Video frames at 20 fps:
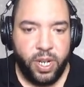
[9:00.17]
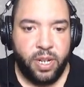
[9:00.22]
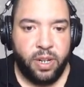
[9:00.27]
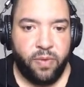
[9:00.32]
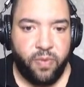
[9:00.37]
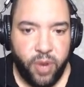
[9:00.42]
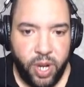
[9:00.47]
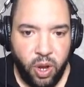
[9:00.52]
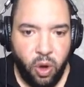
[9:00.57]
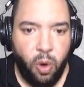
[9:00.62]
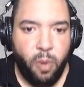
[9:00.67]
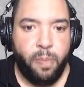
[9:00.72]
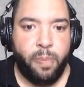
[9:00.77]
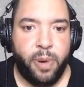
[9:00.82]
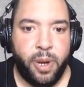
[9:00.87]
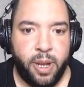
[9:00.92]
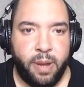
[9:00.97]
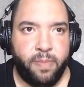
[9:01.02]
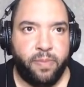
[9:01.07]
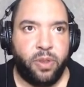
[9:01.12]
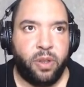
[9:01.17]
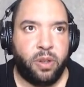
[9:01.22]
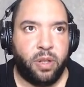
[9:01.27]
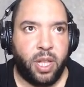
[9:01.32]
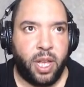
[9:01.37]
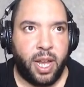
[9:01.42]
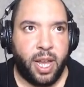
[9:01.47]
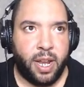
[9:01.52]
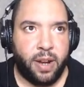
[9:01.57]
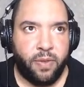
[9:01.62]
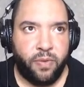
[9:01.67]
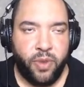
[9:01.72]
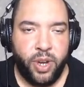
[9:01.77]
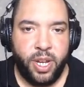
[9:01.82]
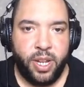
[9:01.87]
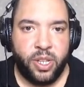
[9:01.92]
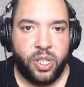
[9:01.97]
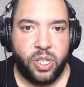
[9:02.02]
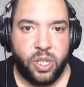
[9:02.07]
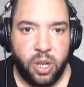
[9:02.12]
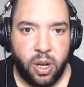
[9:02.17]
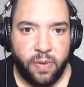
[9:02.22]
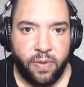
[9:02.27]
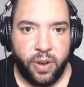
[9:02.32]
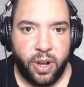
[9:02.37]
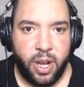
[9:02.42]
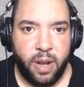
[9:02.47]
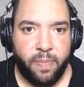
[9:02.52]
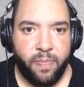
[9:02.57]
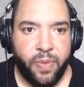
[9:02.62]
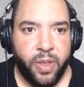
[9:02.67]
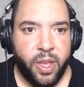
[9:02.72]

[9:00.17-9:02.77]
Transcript: reopen him, to like kind of rediscover him.